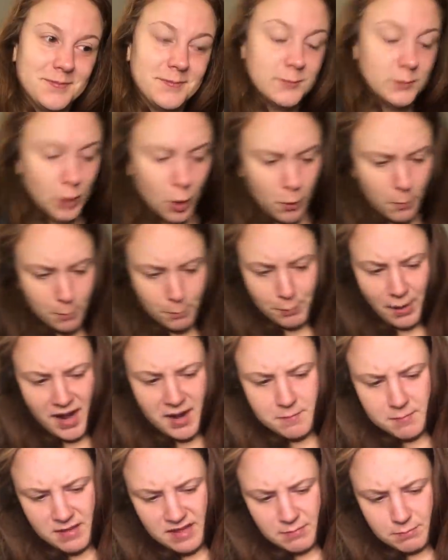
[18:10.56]
Don't
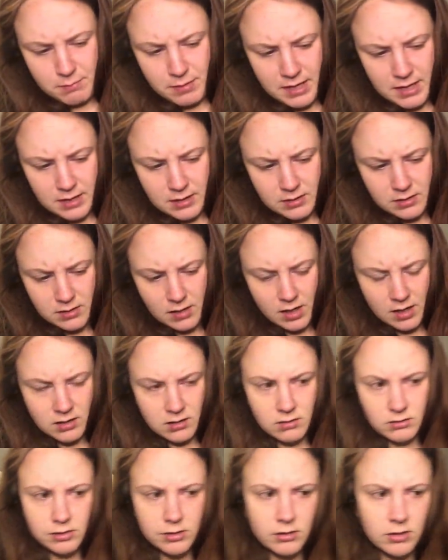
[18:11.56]
bite me, Beans. I
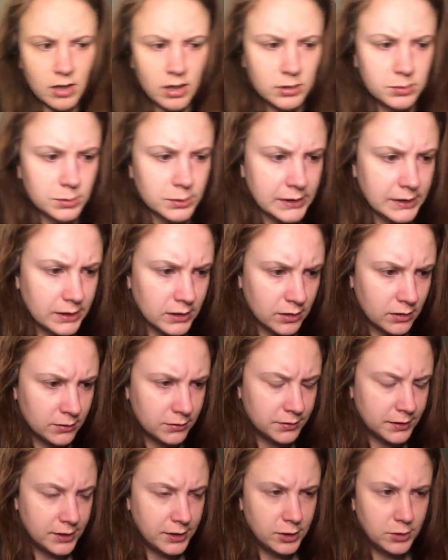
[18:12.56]
know you're hungry. I'll
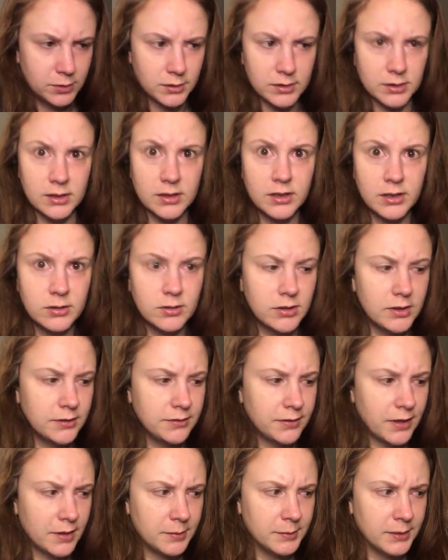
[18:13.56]
feed you in literally
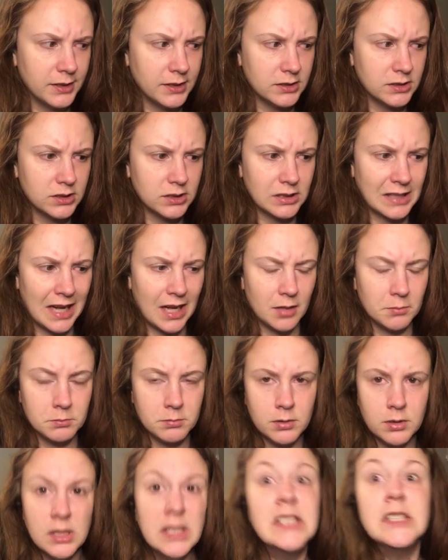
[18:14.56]
5 minutes.
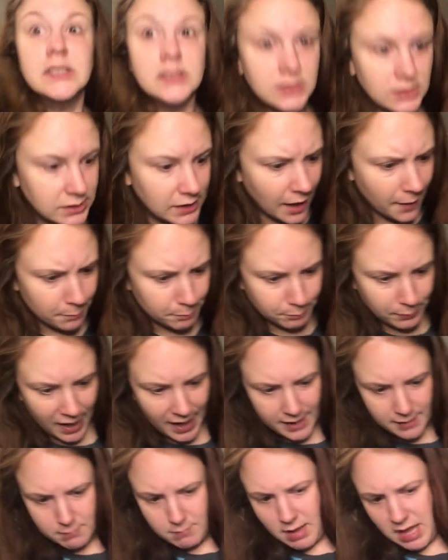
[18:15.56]
Stop
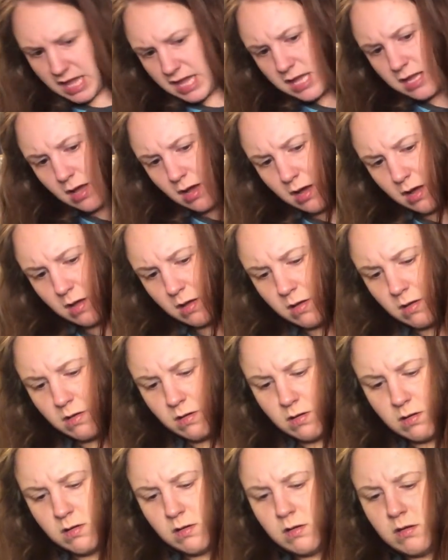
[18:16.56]
biting me, you
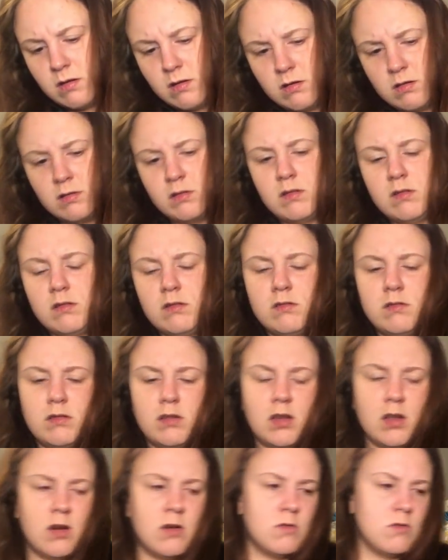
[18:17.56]

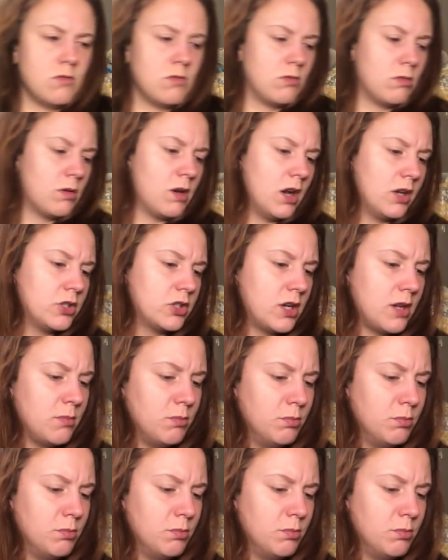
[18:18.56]
old crotchety